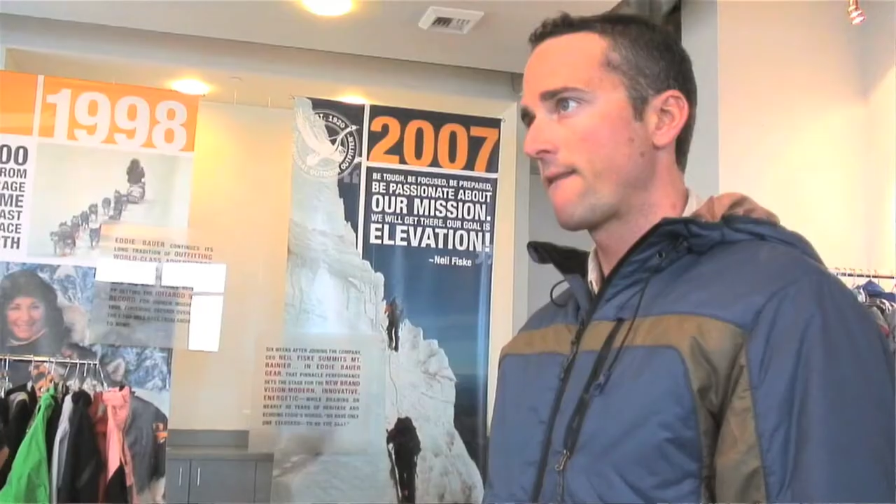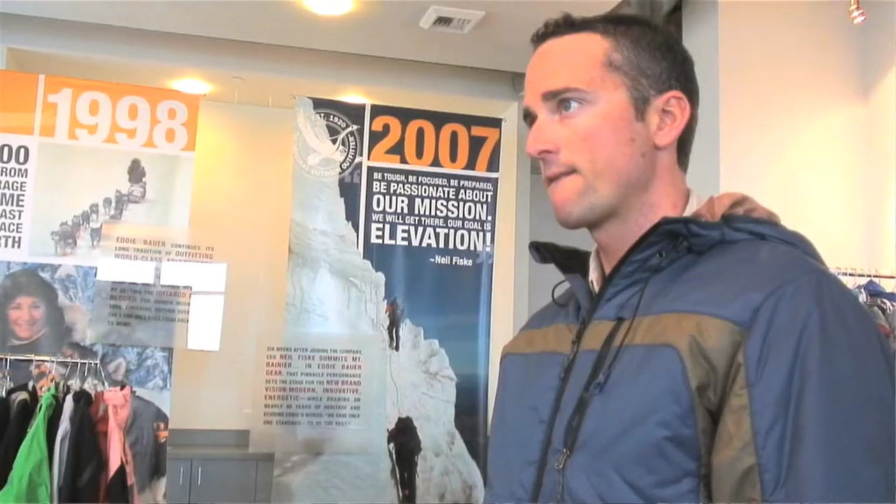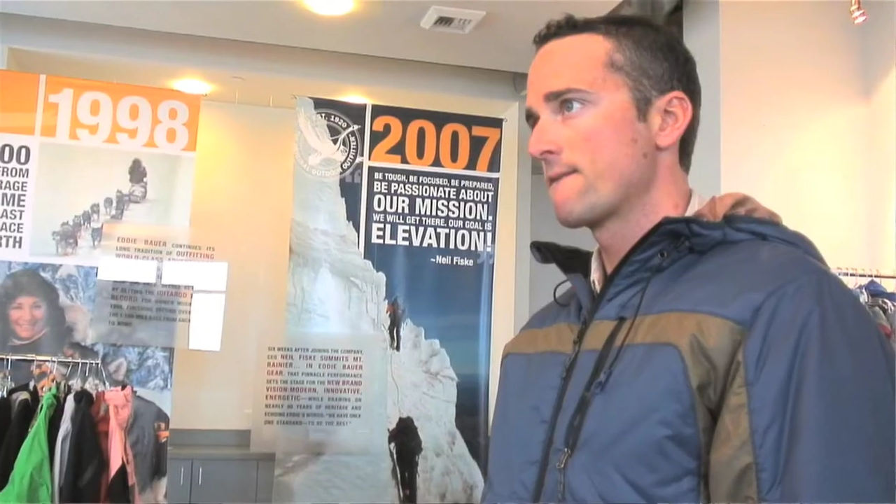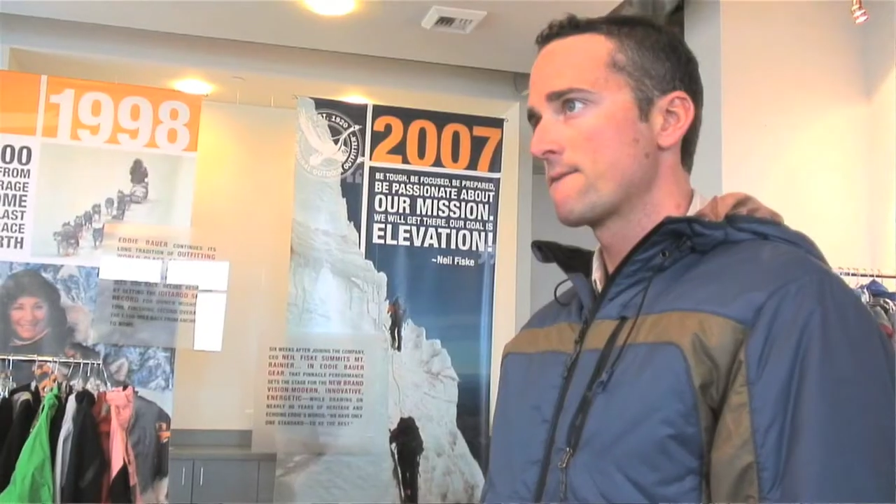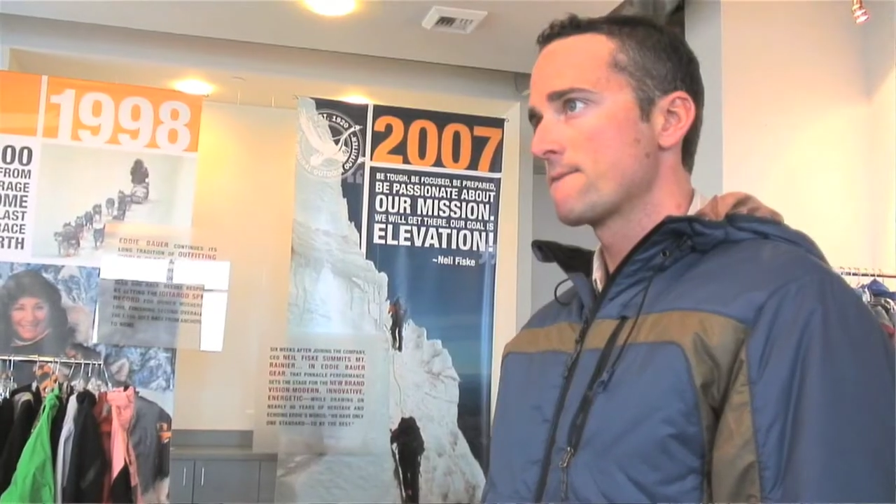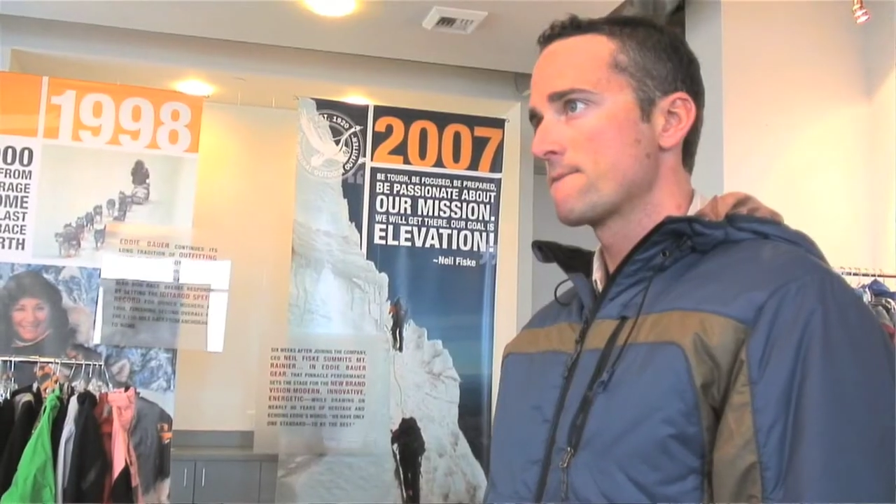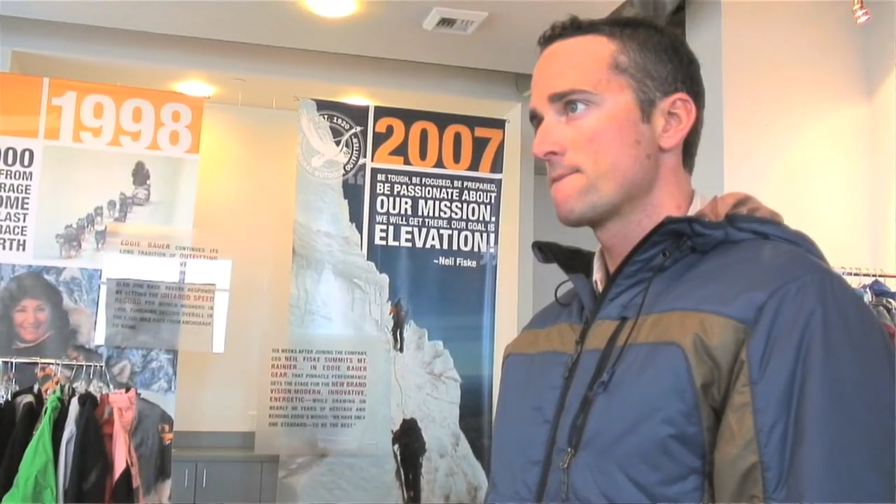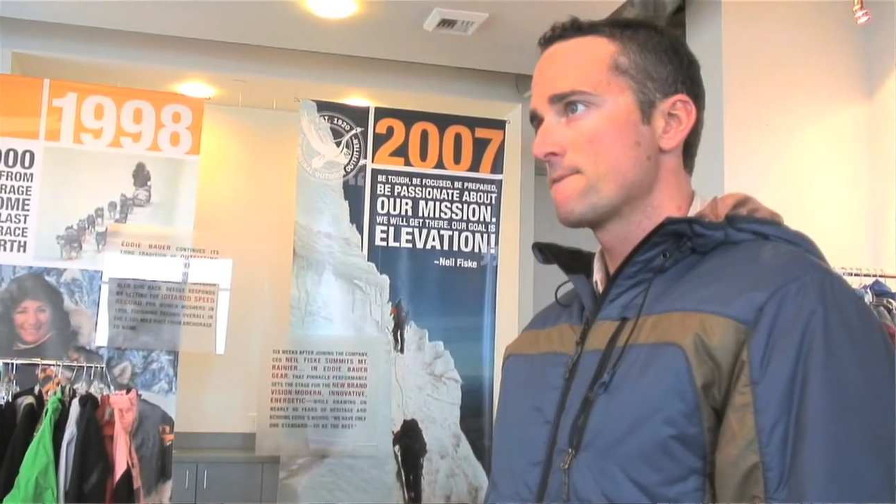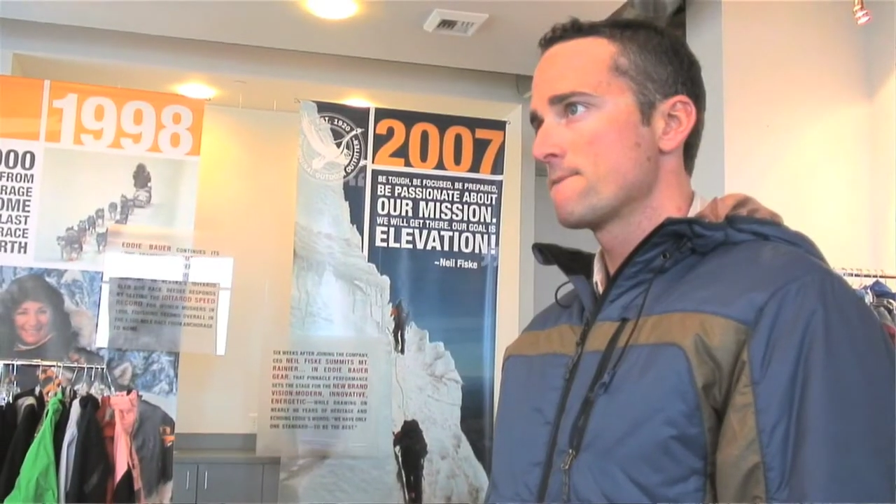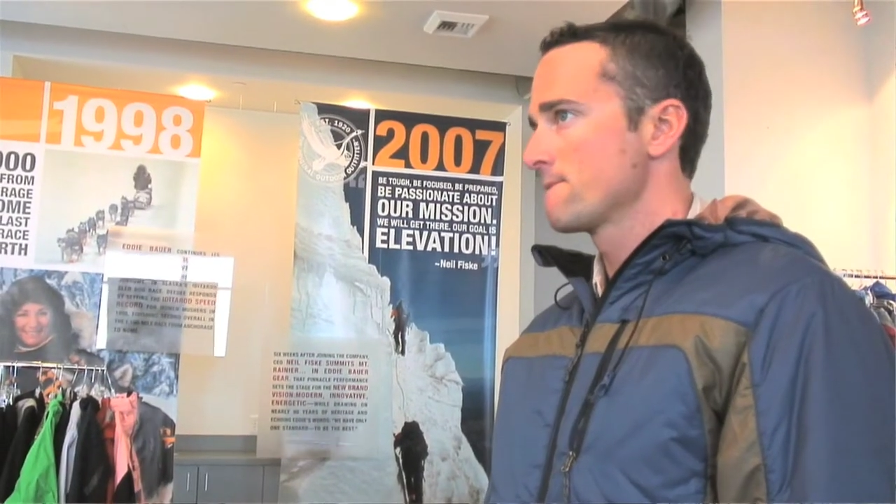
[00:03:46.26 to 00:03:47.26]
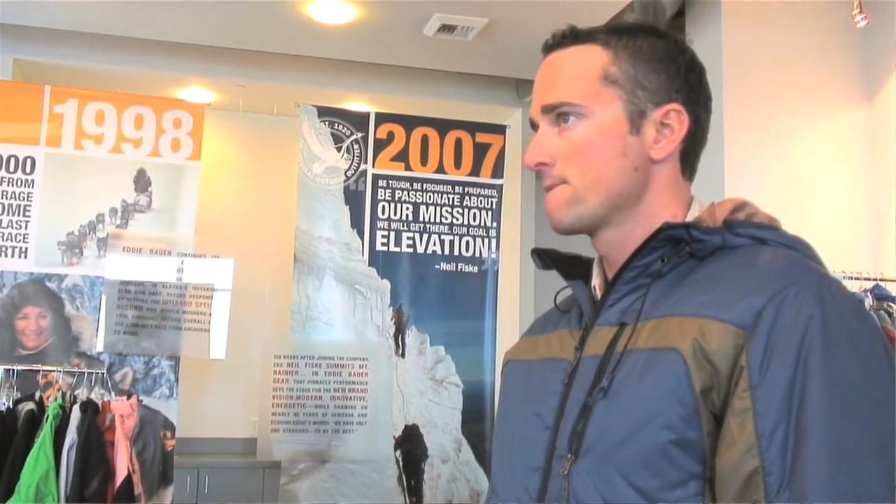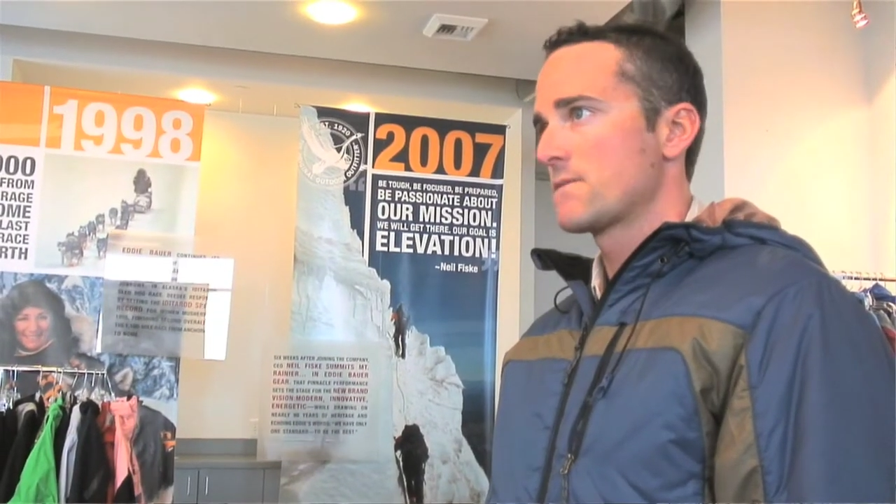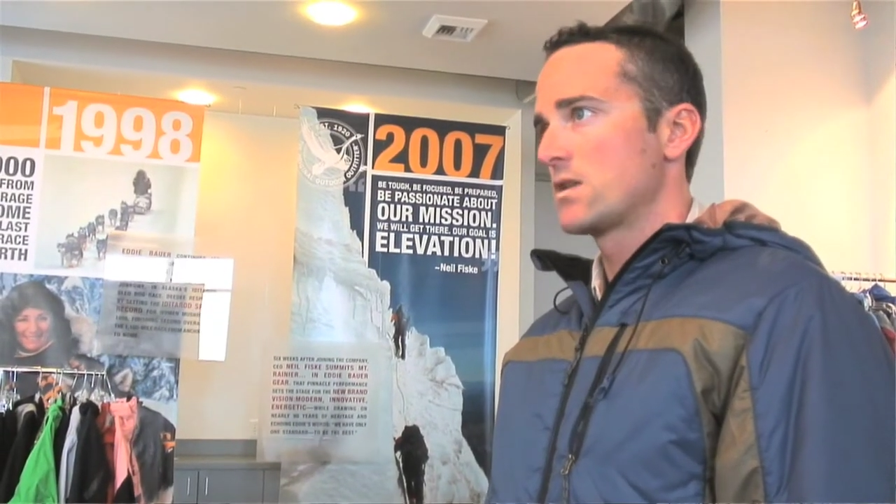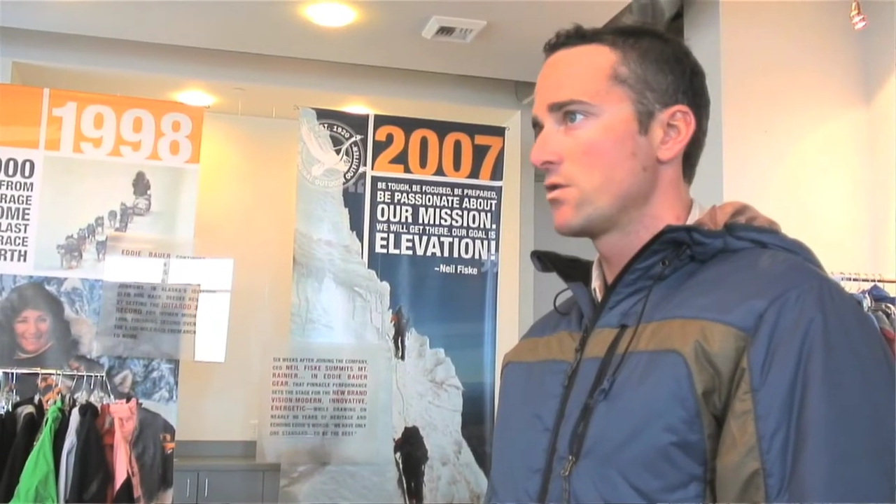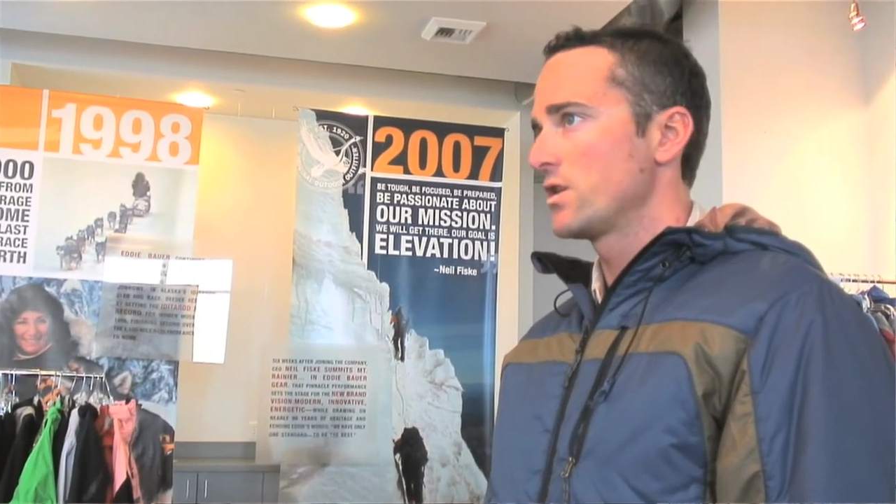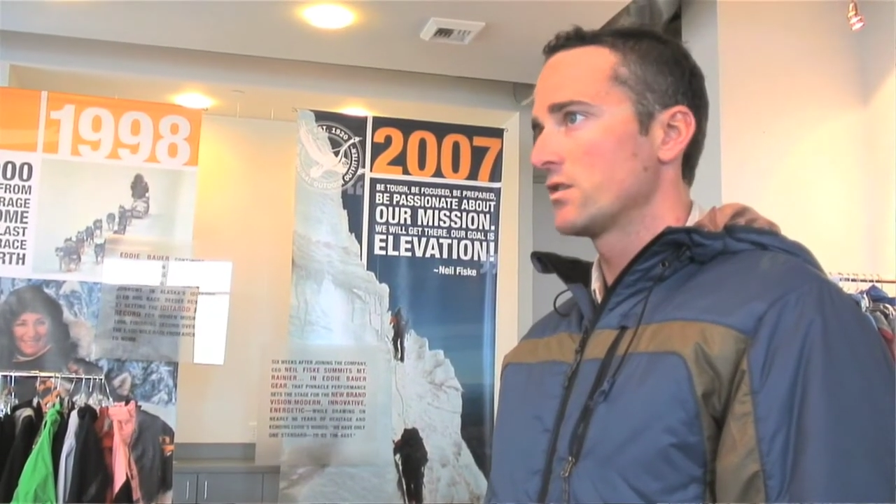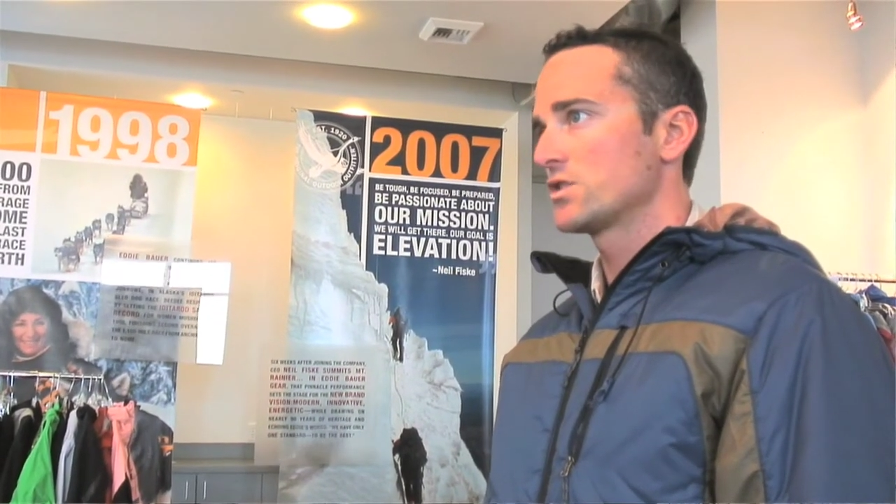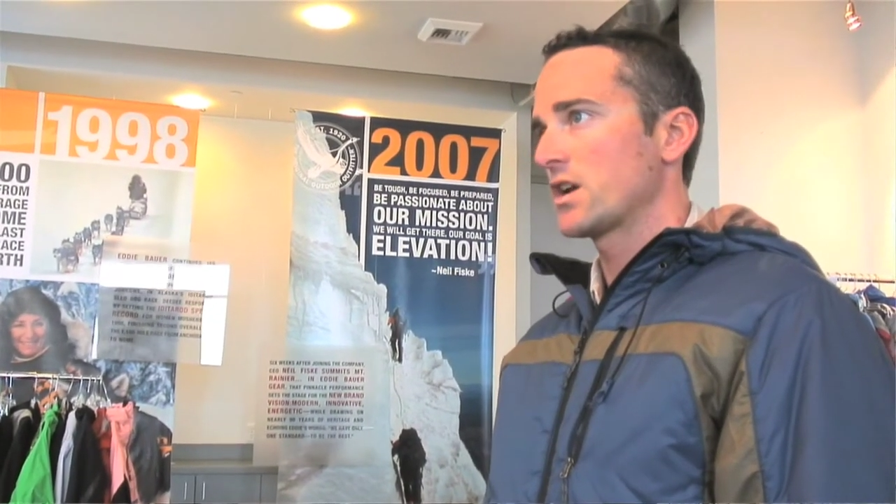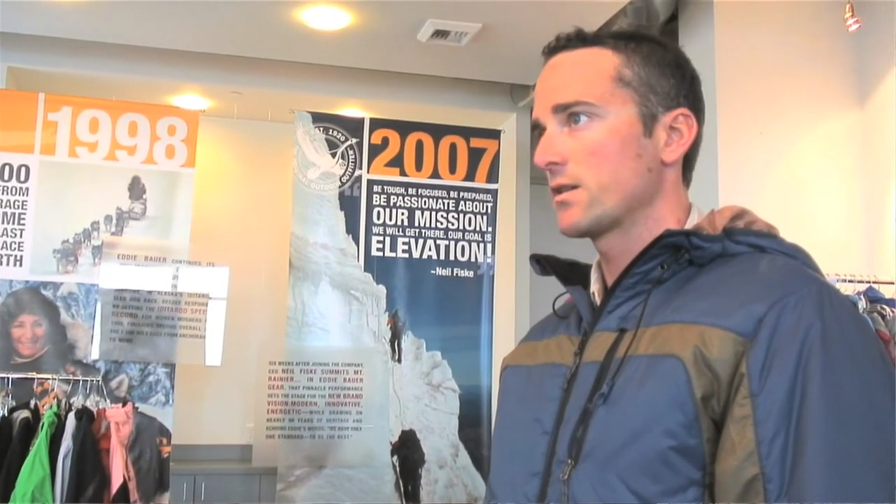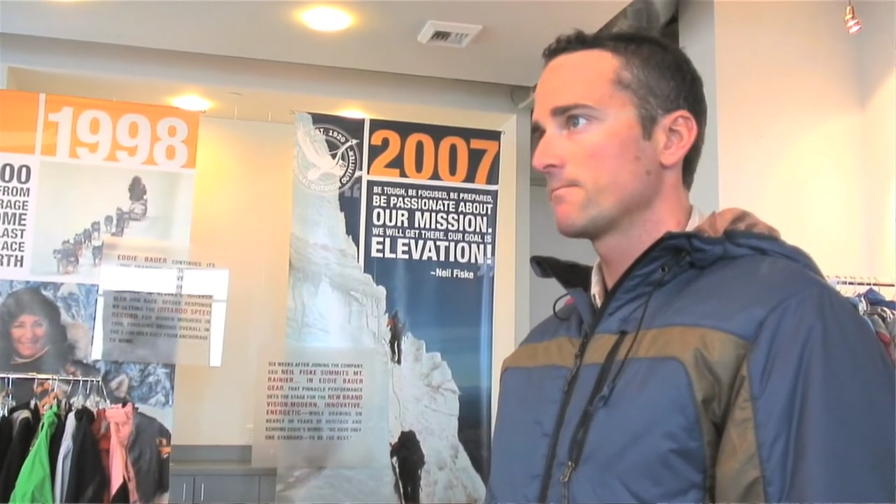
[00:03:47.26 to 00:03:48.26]
a blank sheet of paper. We
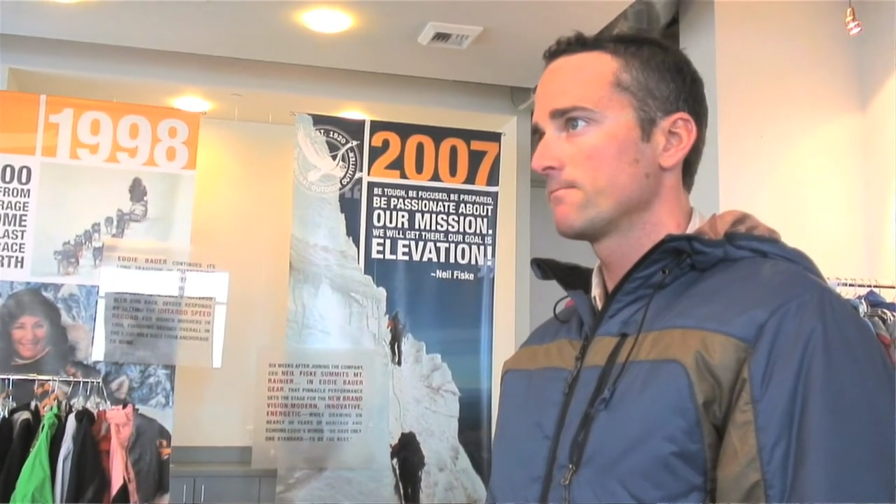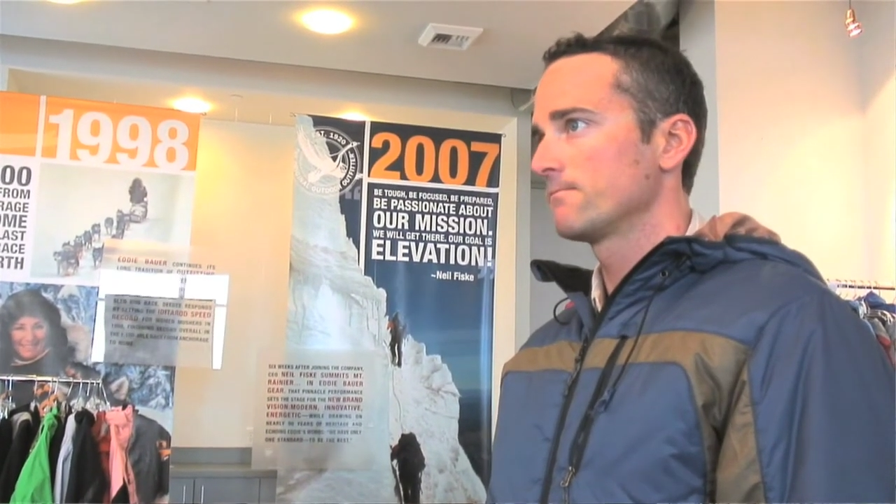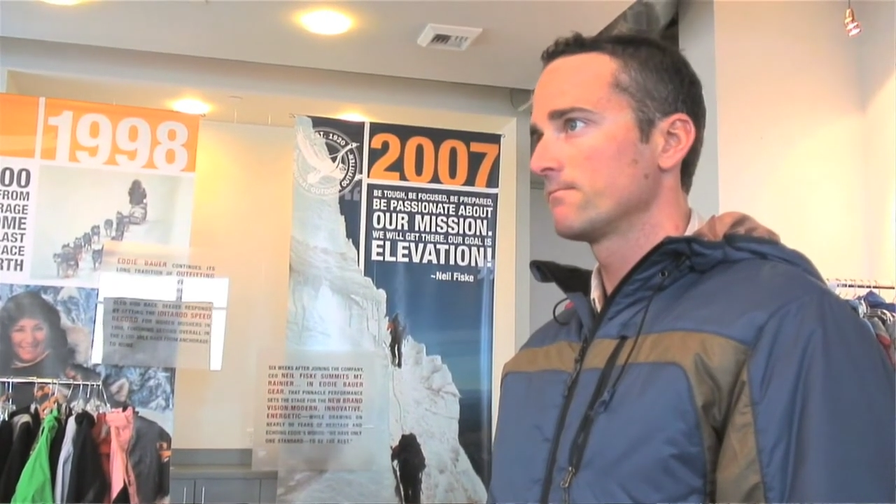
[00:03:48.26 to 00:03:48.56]
brought in our own